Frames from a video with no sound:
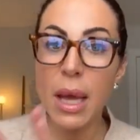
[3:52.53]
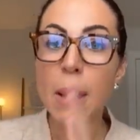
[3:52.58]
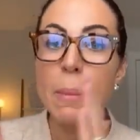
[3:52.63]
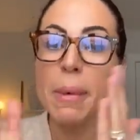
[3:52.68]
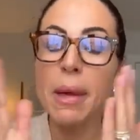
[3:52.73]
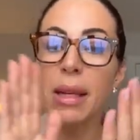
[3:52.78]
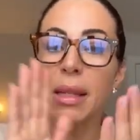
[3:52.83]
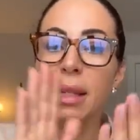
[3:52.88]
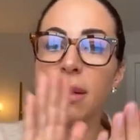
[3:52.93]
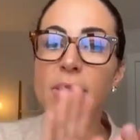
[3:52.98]

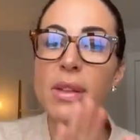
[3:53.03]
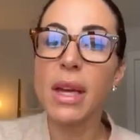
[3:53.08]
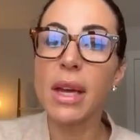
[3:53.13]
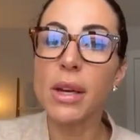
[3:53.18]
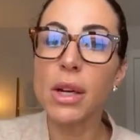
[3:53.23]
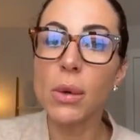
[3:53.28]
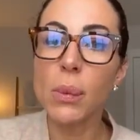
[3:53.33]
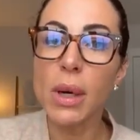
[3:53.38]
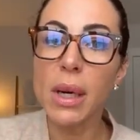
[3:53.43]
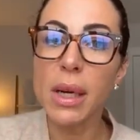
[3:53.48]
Because if the
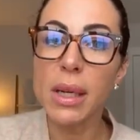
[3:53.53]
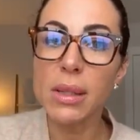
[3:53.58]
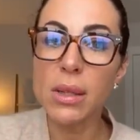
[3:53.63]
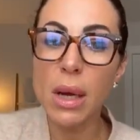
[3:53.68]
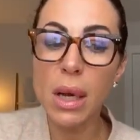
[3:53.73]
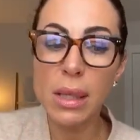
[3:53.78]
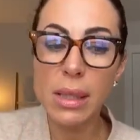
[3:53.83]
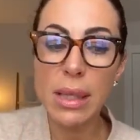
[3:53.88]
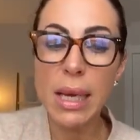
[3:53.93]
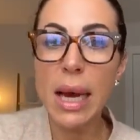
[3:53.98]
inner work is
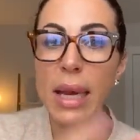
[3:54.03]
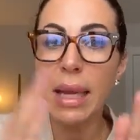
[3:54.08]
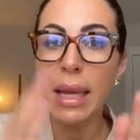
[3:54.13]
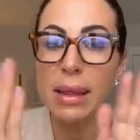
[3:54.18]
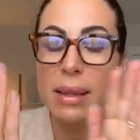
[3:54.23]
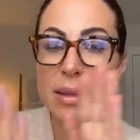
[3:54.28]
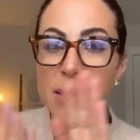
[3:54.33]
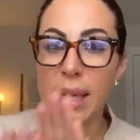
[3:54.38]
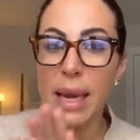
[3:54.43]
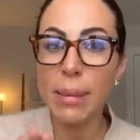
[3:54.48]
not done
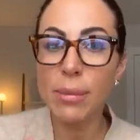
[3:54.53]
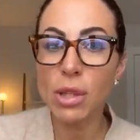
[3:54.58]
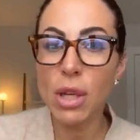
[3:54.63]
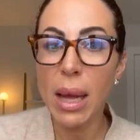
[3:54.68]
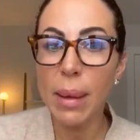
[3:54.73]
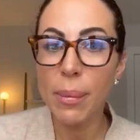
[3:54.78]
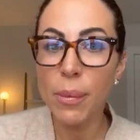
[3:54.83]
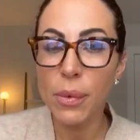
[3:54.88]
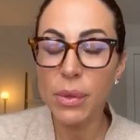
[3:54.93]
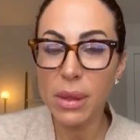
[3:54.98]
at the same
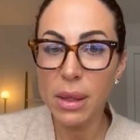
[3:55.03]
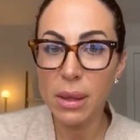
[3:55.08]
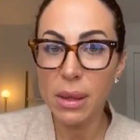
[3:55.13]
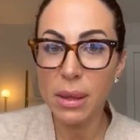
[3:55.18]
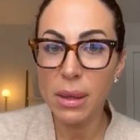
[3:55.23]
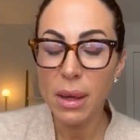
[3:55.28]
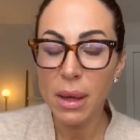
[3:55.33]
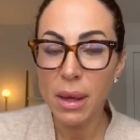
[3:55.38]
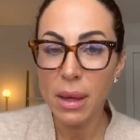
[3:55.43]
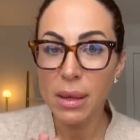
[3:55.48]
time with
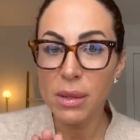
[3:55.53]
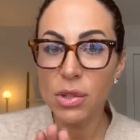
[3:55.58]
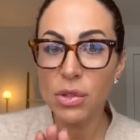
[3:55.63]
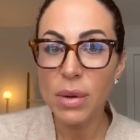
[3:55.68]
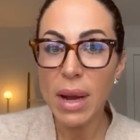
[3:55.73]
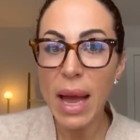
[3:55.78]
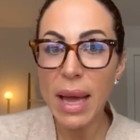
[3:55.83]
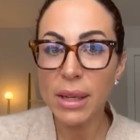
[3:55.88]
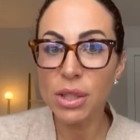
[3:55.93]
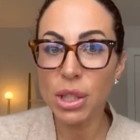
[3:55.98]
the
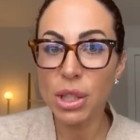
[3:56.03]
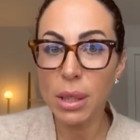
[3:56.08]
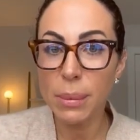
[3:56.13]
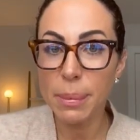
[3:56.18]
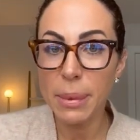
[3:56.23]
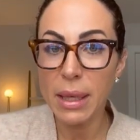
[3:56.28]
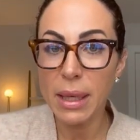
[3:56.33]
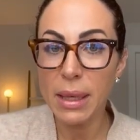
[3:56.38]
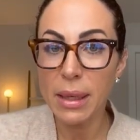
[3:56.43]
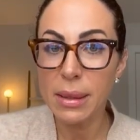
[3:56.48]
strategy
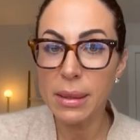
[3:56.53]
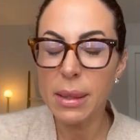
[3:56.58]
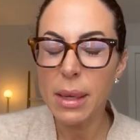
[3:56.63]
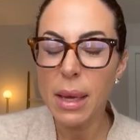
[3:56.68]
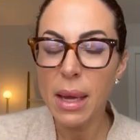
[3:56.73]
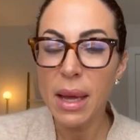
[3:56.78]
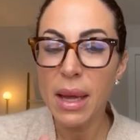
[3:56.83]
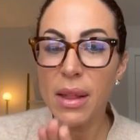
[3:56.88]
piece,